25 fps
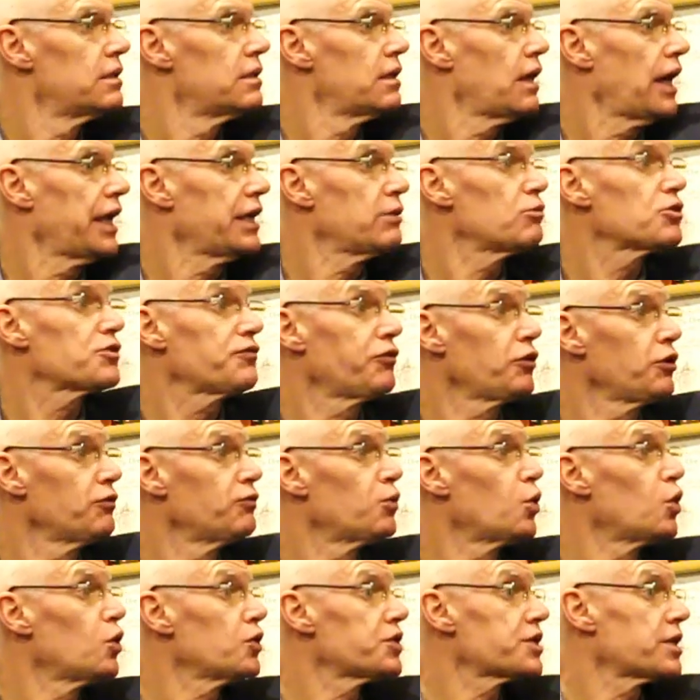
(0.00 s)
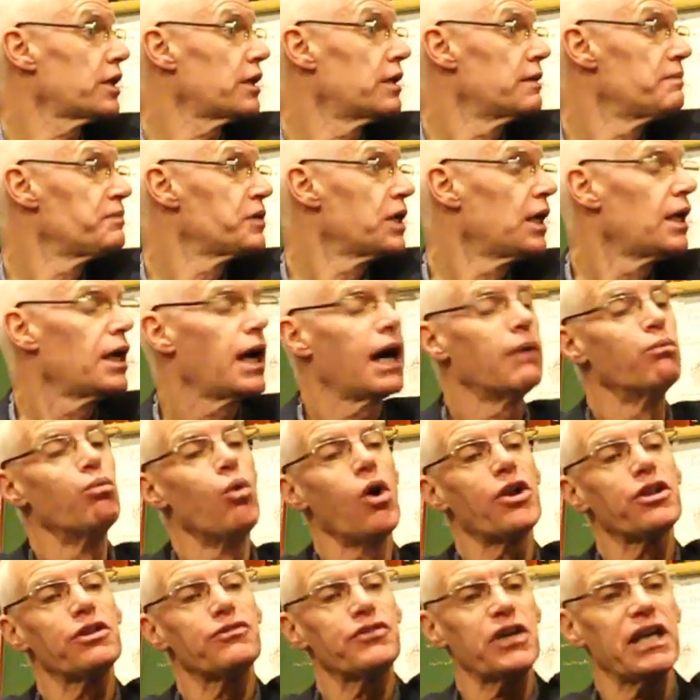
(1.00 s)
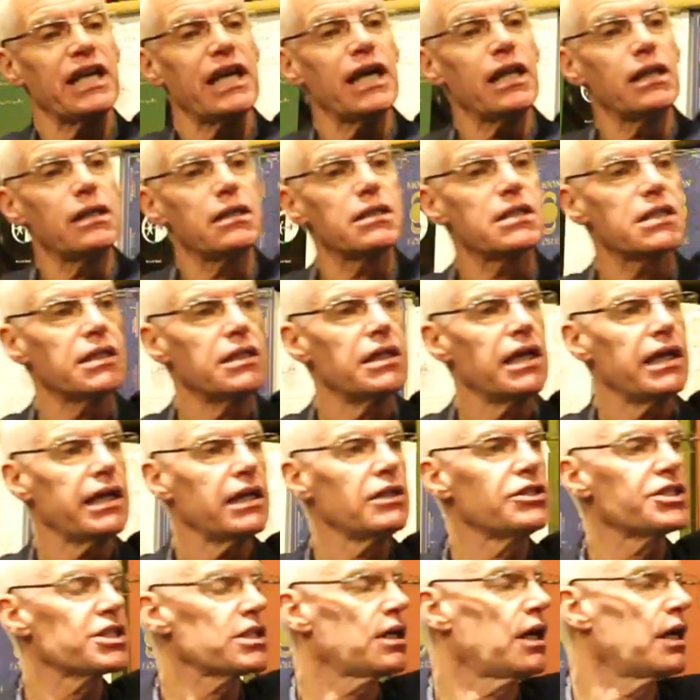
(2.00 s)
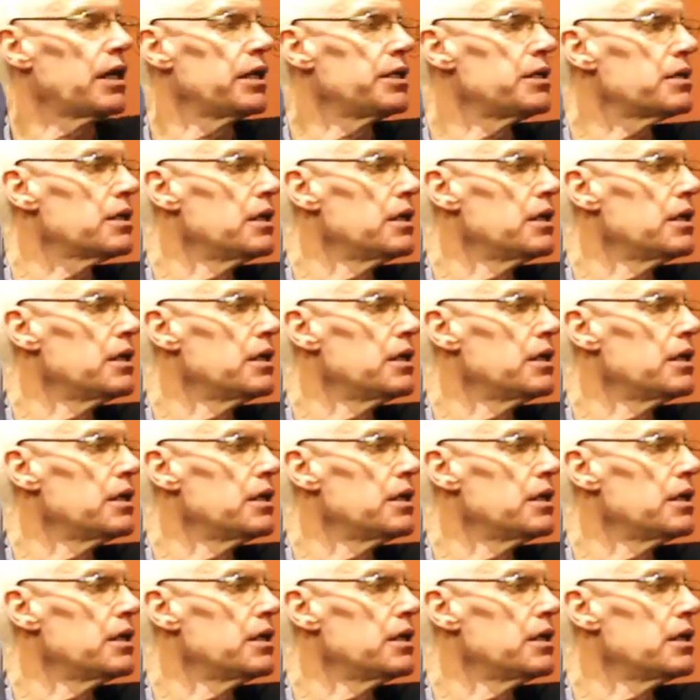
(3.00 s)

and it was full of water. And one of the hills in the hillside